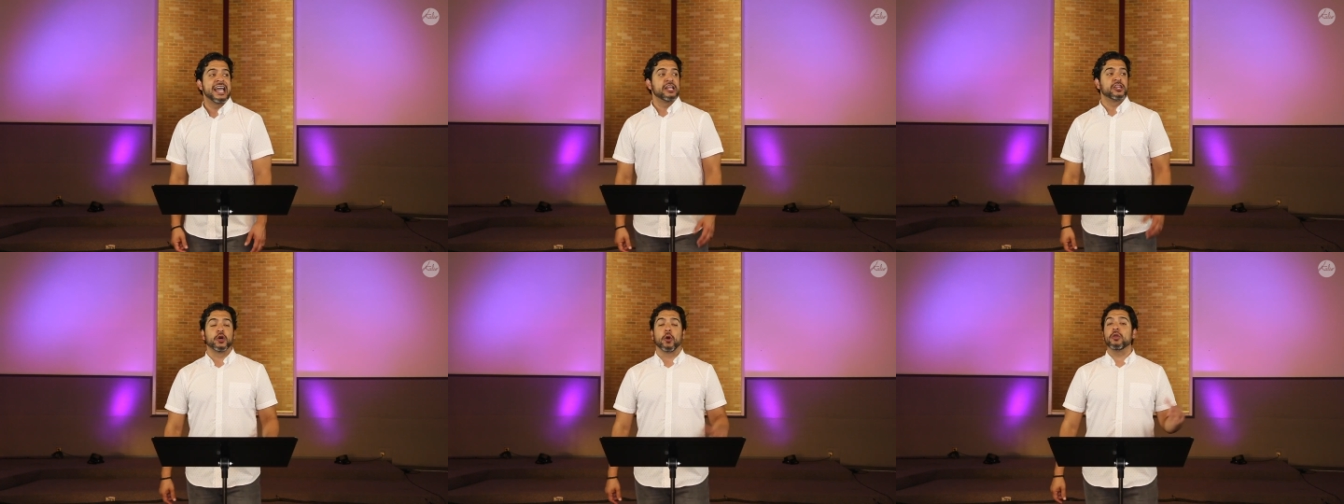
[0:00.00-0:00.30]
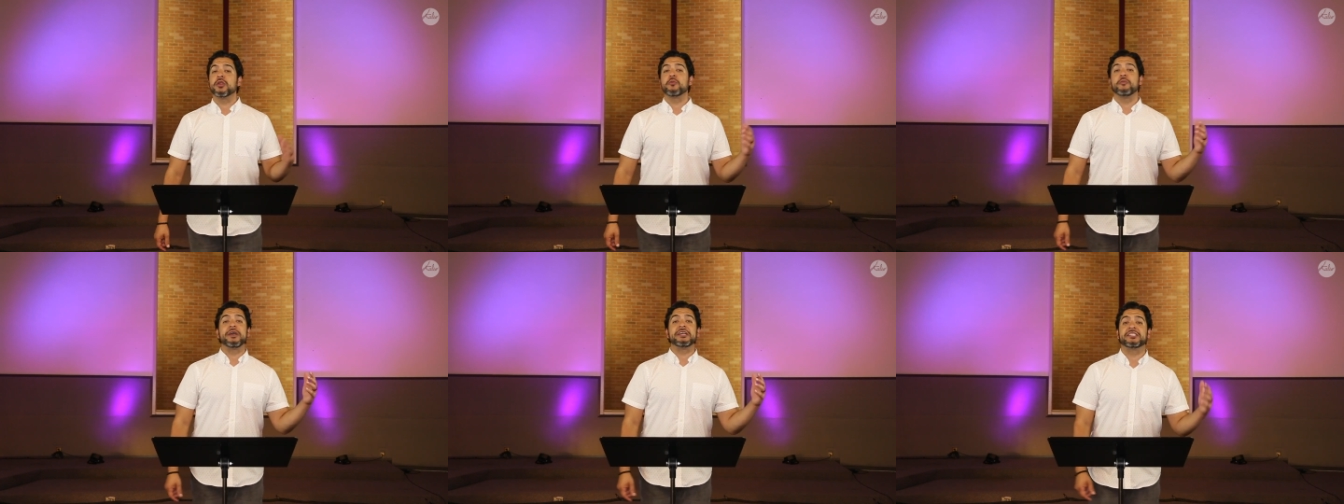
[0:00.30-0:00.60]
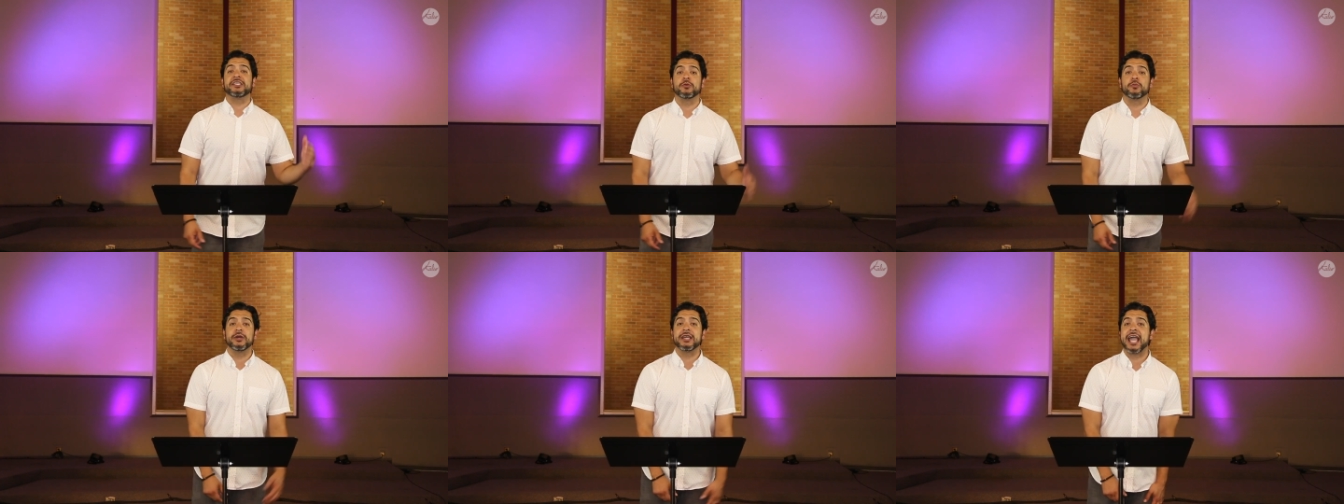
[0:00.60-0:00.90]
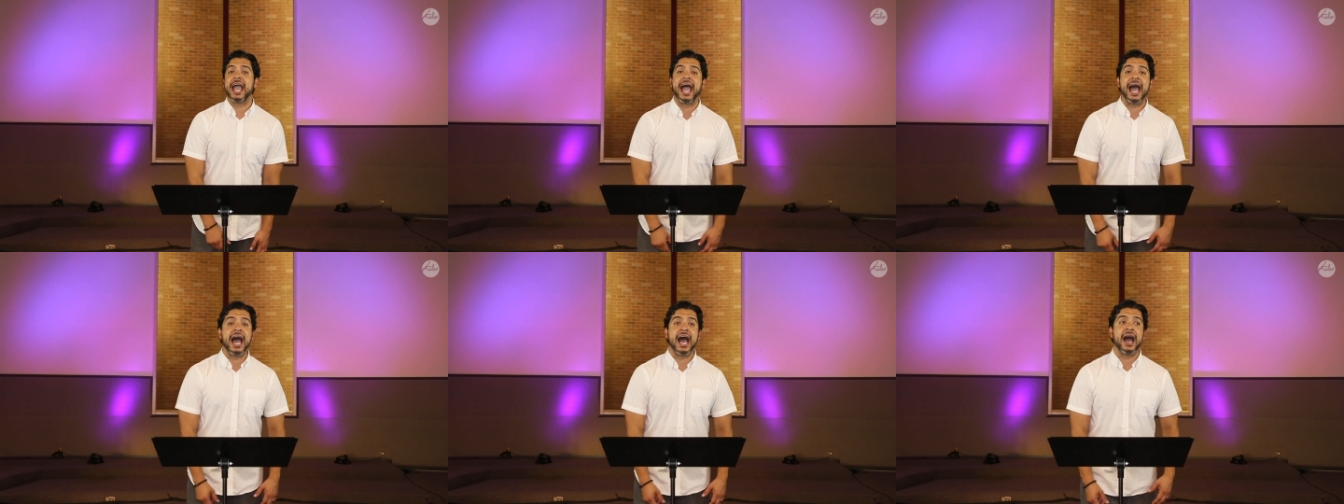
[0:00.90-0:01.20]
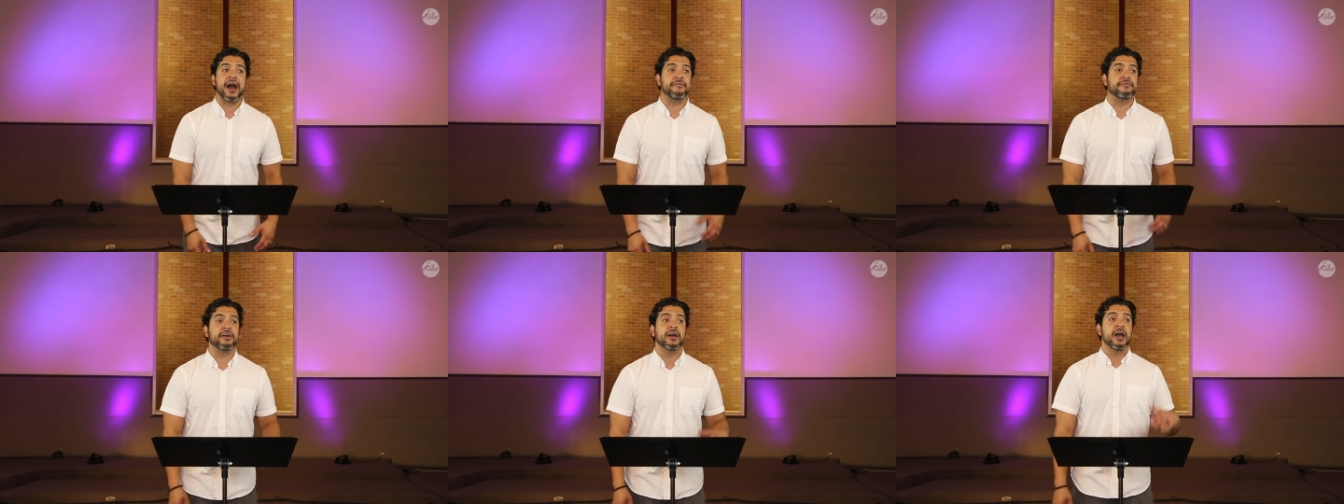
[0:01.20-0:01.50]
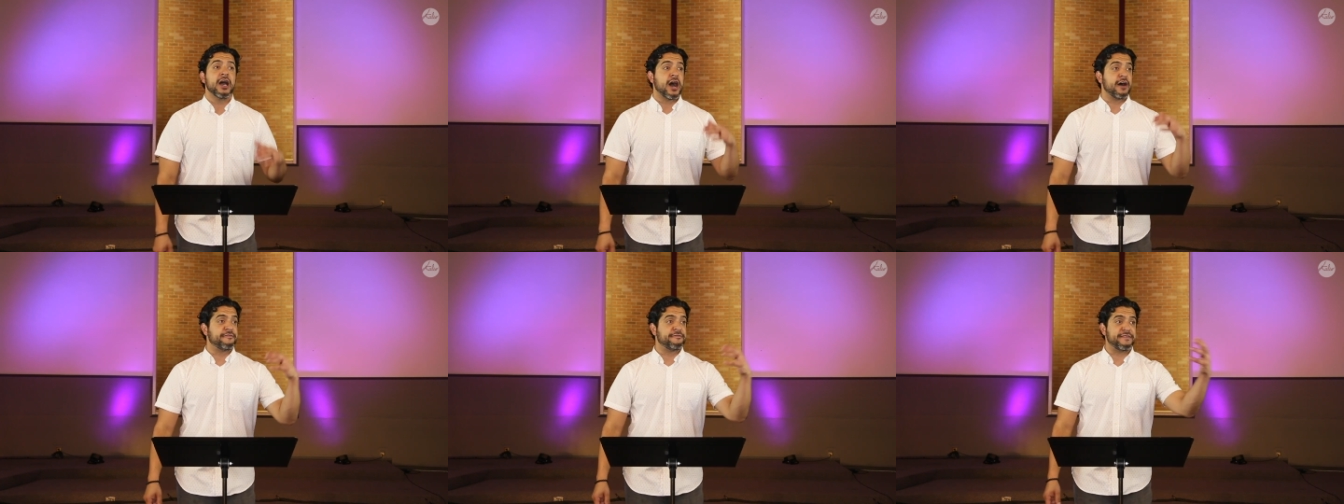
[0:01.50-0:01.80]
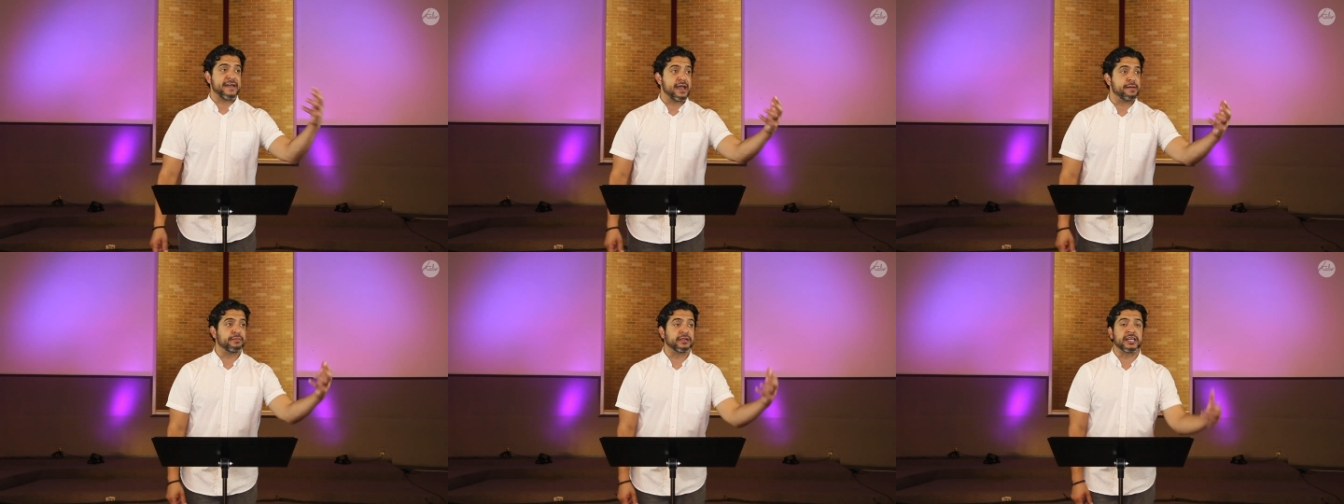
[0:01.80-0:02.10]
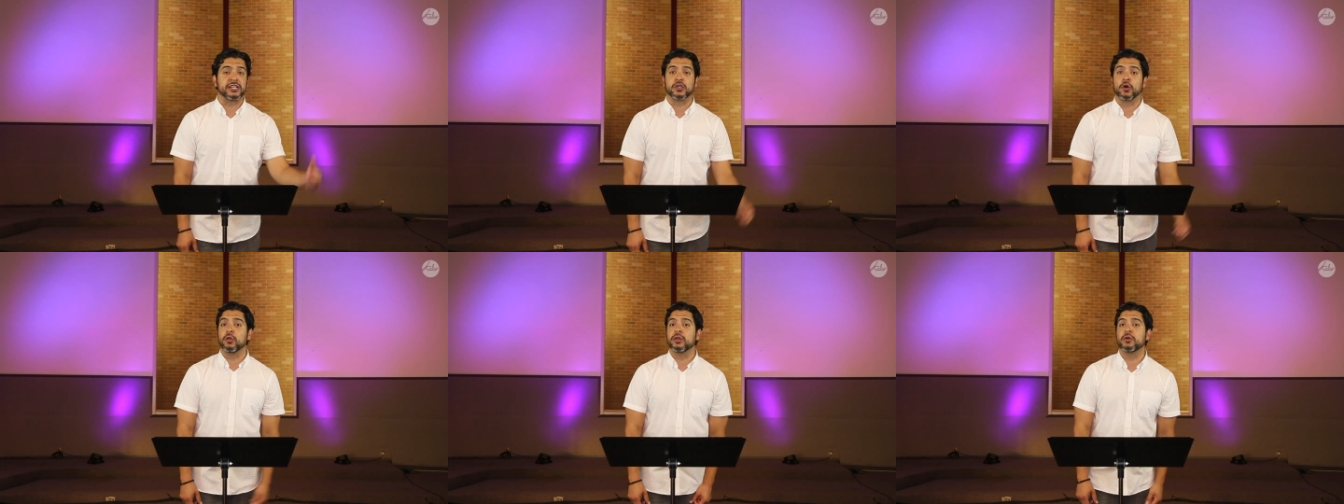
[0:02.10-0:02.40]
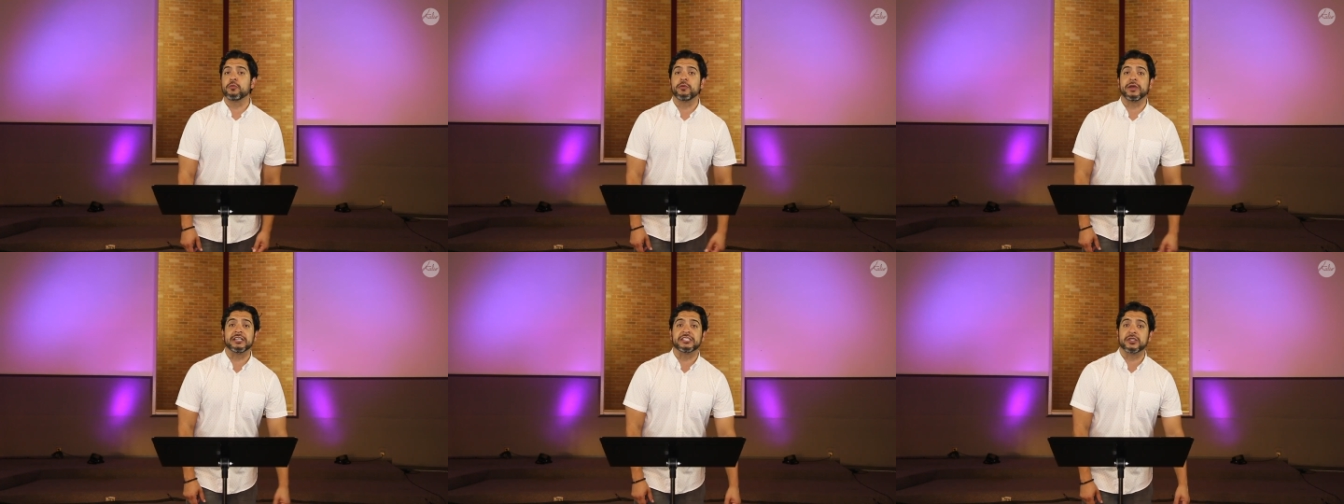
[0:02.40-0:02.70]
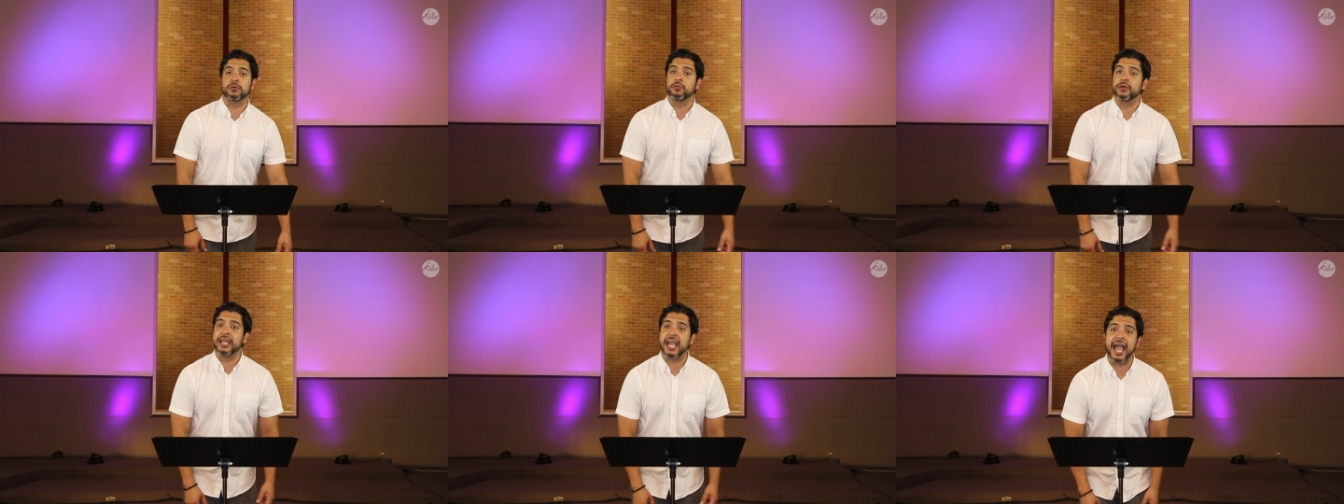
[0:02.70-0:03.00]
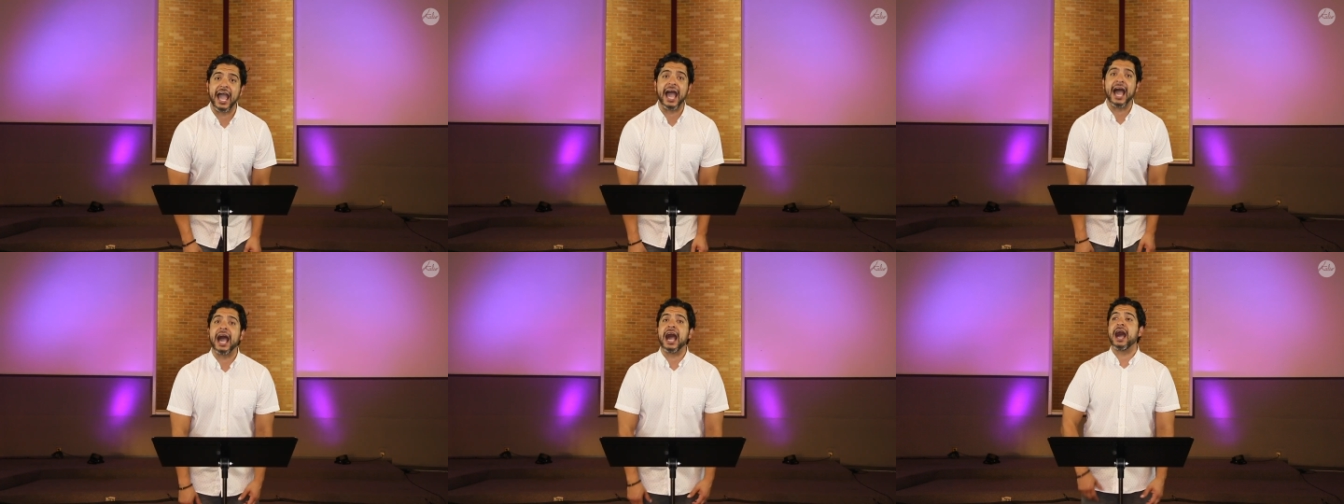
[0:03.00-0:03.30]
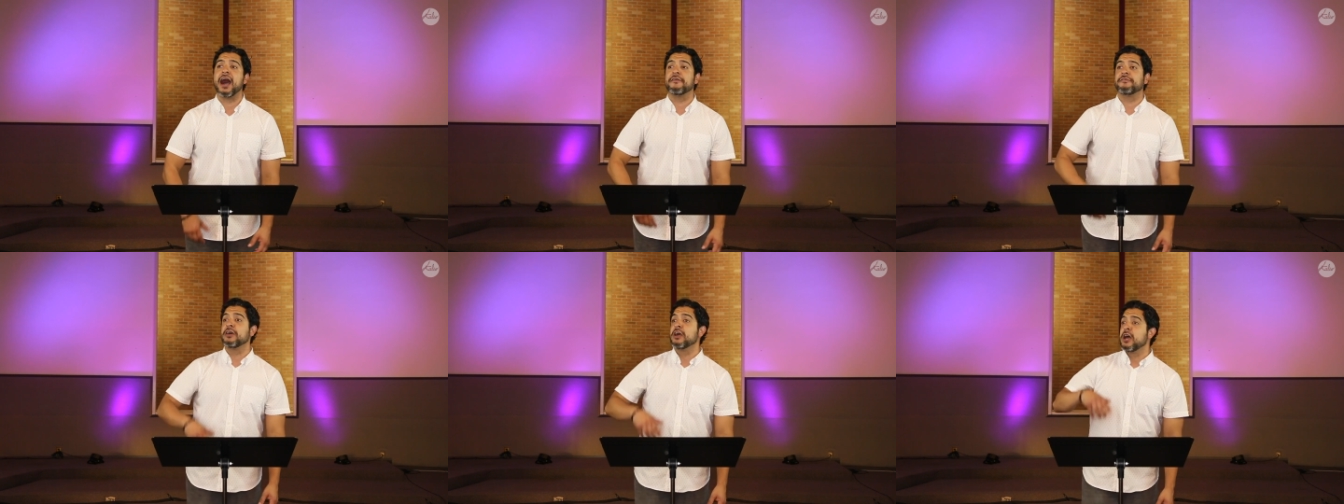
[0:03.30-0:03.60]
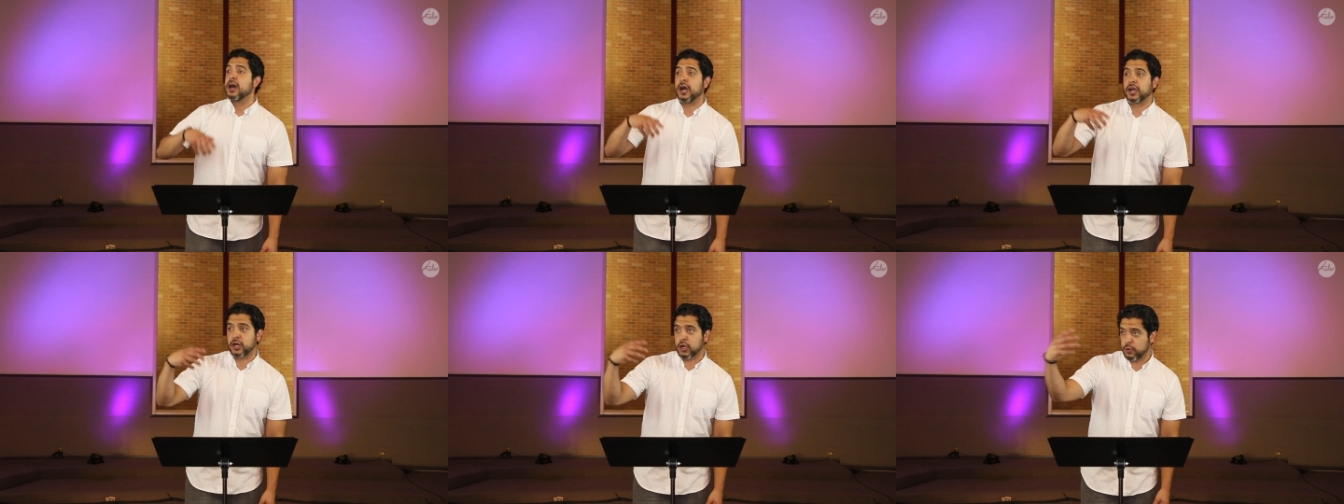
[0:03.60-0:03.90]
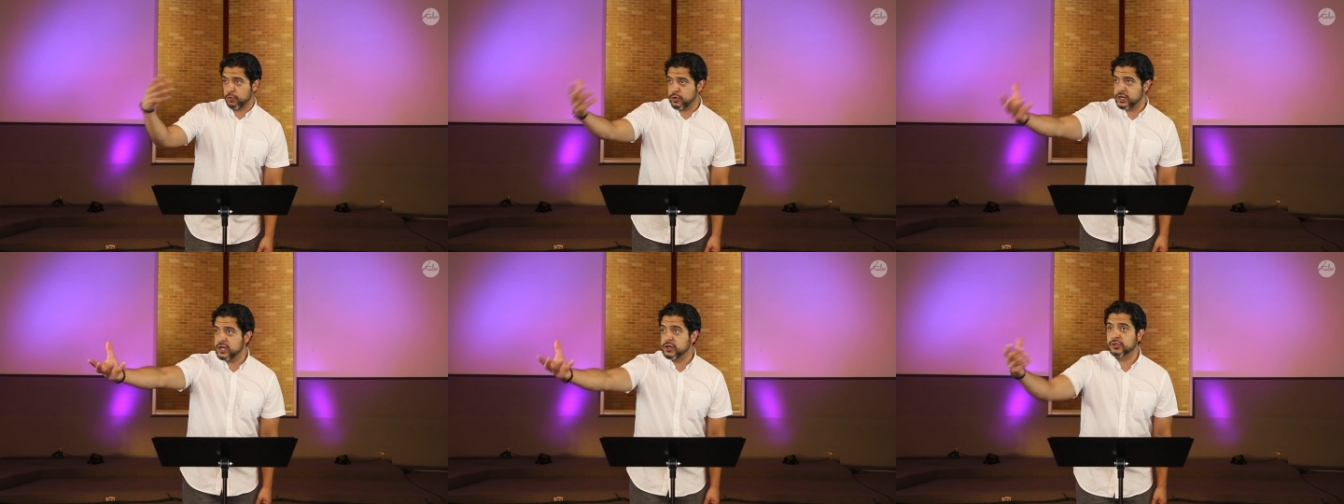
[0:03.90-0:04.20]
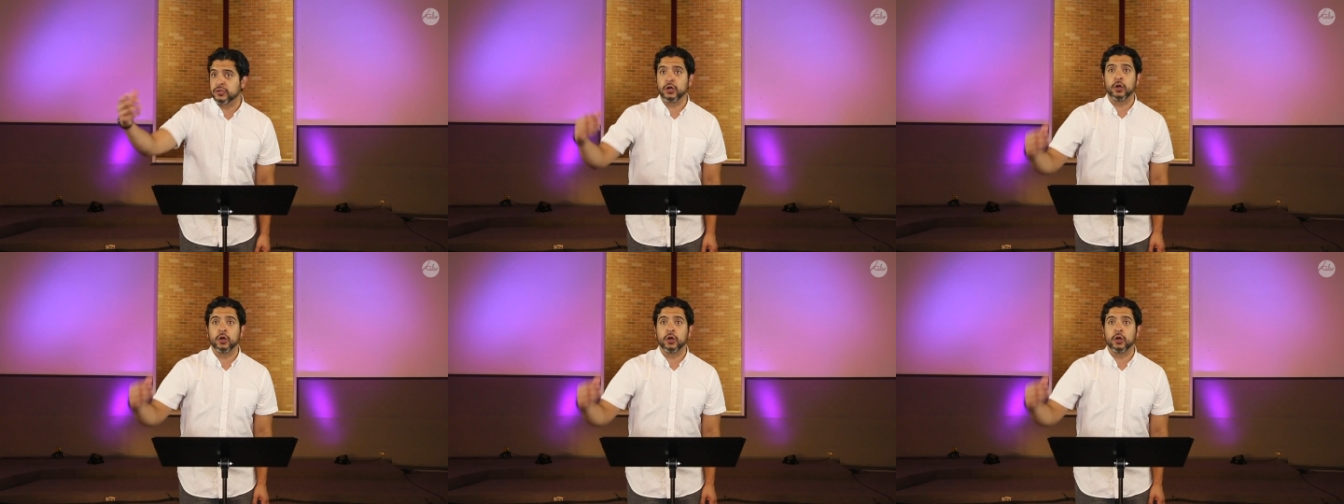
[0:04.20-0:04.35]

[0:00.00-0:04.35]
The only reason we have a family, the only reason we have a career,